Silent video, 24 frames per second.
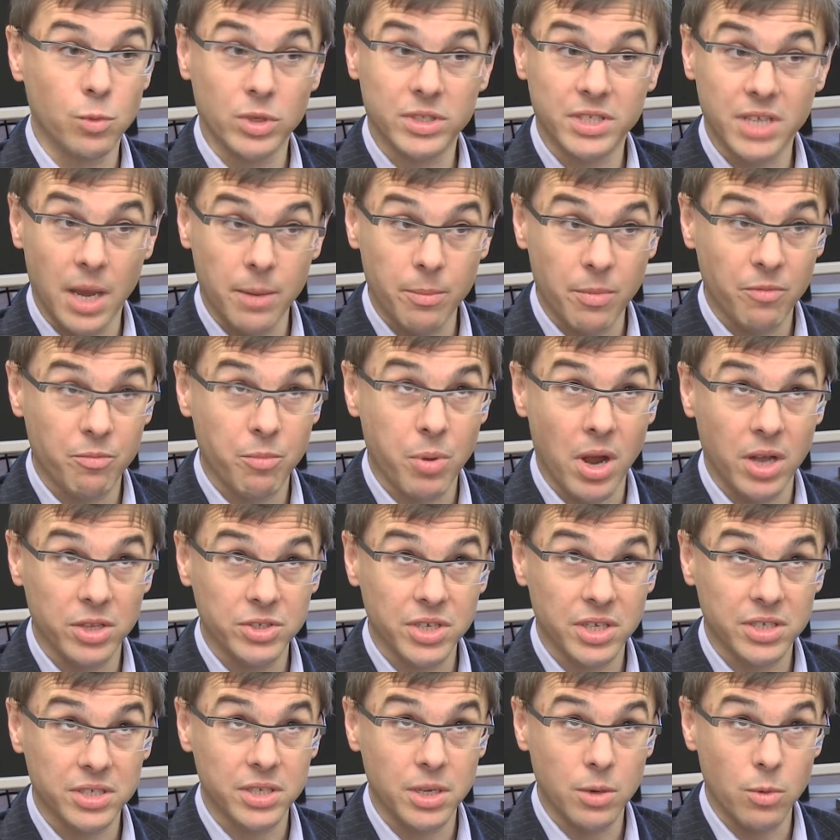what type of
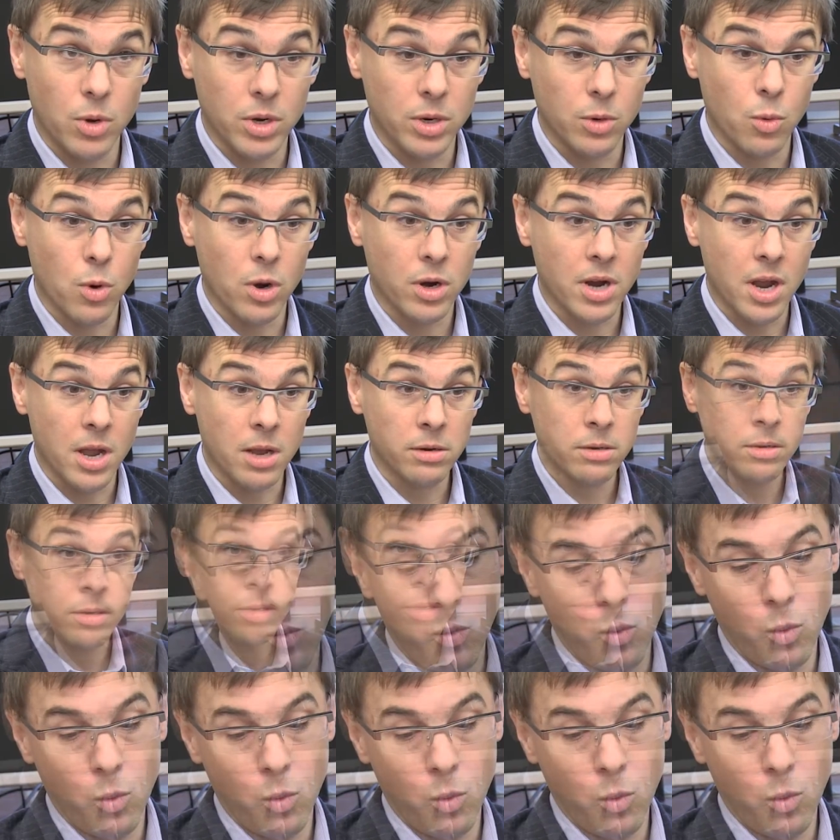projects they want to work on.